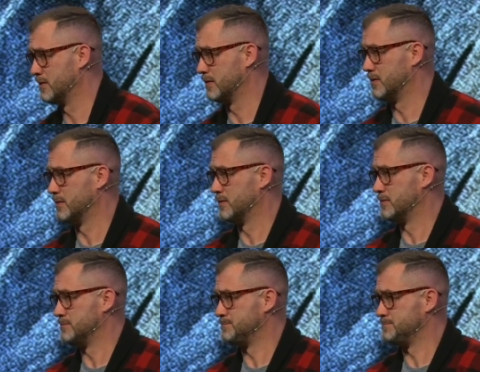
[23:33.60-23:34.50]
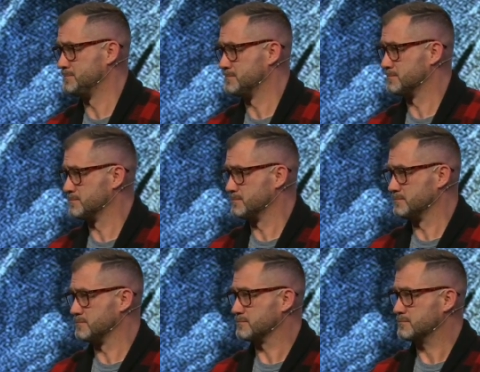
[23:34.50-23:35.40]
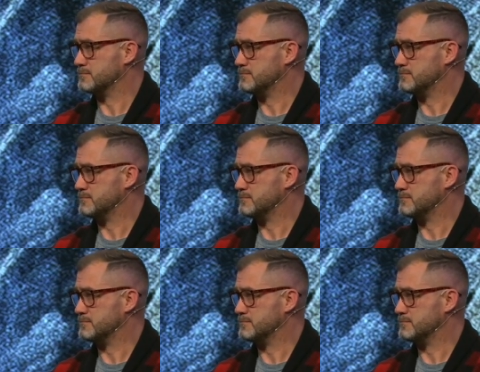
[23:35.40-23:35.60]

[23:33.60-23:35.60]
[no speech]